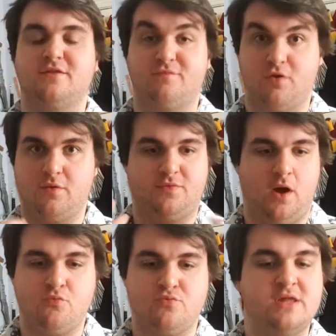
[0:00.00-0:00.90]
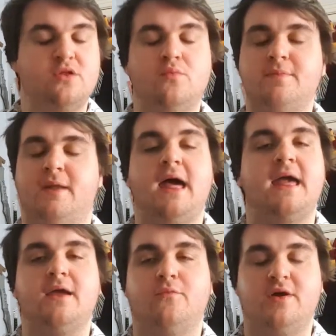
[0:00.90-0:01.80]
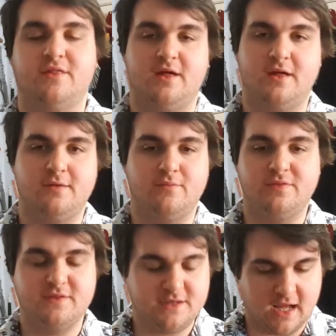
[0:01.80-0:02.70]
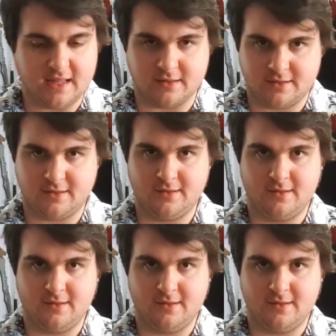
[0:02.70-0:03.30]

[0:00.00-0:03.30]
The reason we play with the dice